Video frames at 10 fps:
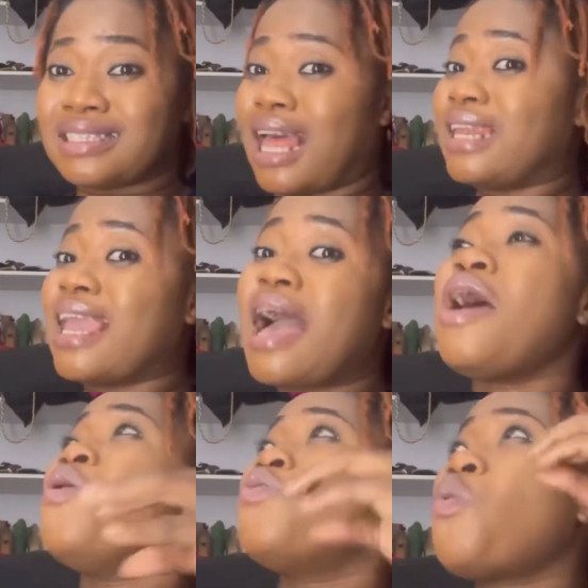Tania.
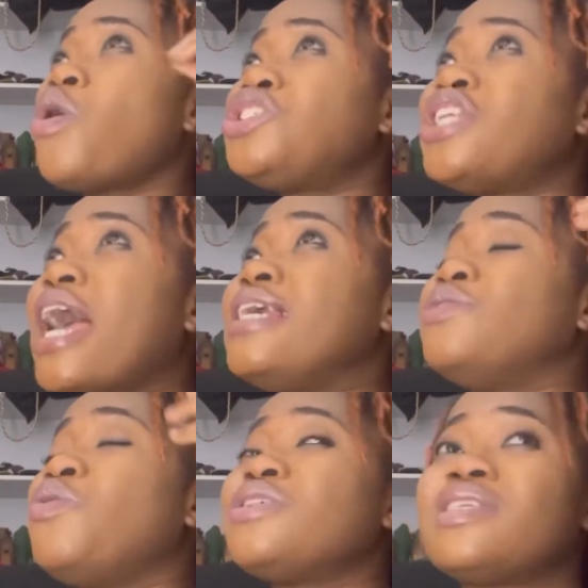We watched her
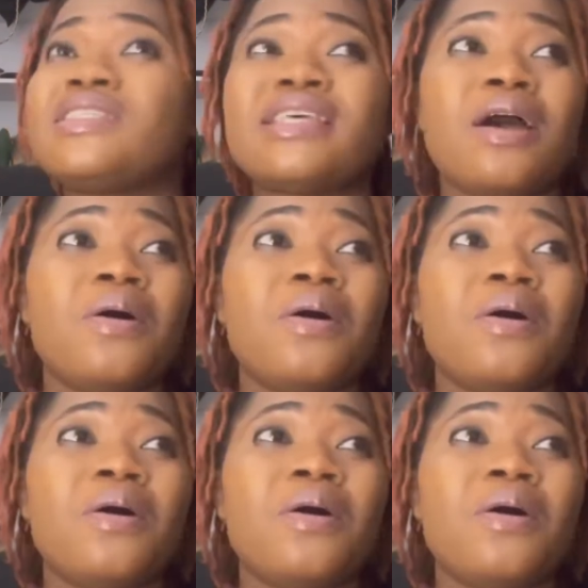in, what's this,